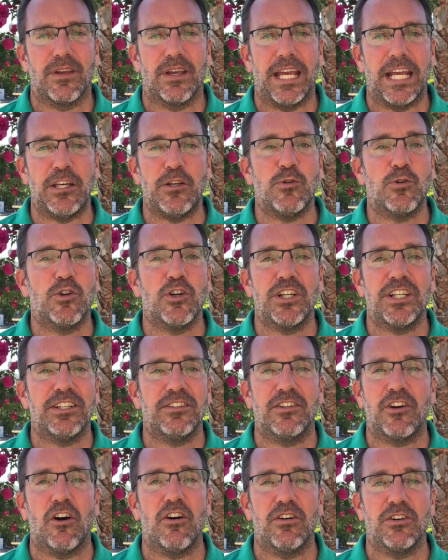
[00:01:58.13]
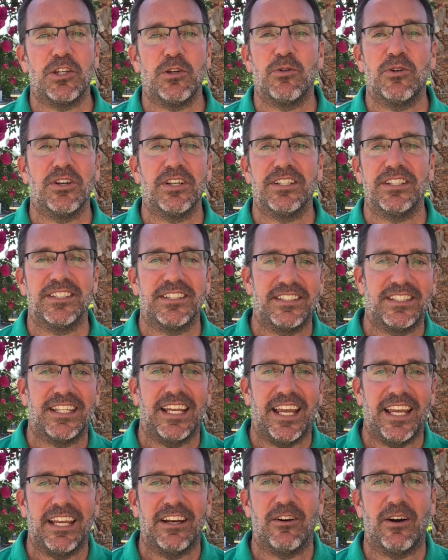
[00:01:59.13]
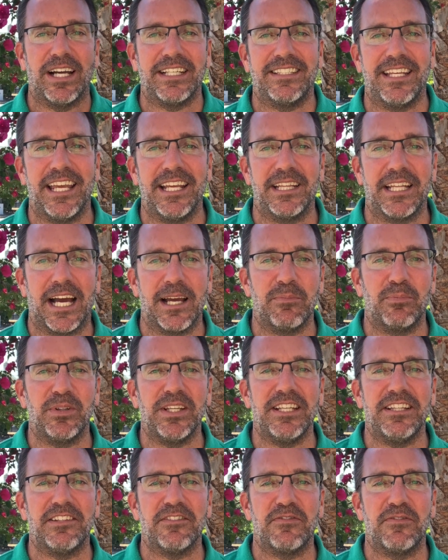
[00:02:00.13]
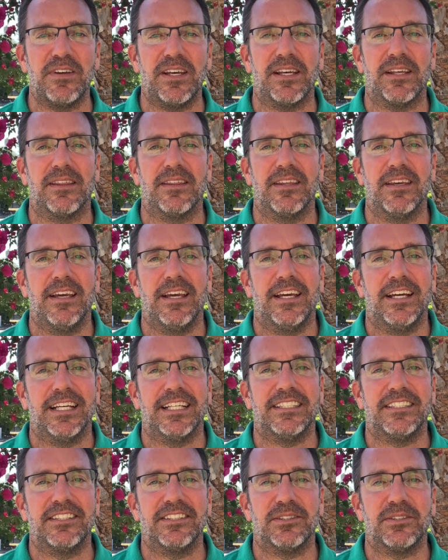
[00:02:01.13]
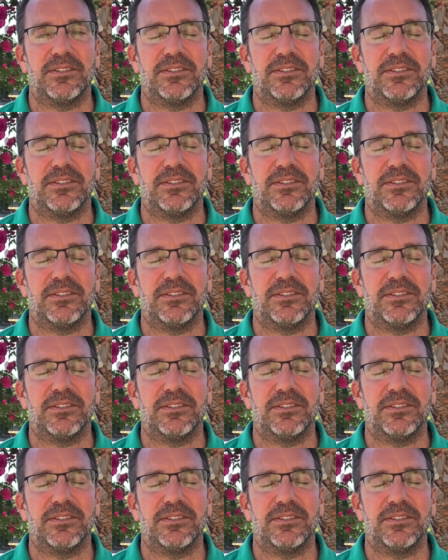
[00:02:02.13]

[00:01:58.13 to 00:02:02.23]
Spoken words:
you couldn't say, I plead the Fifth, until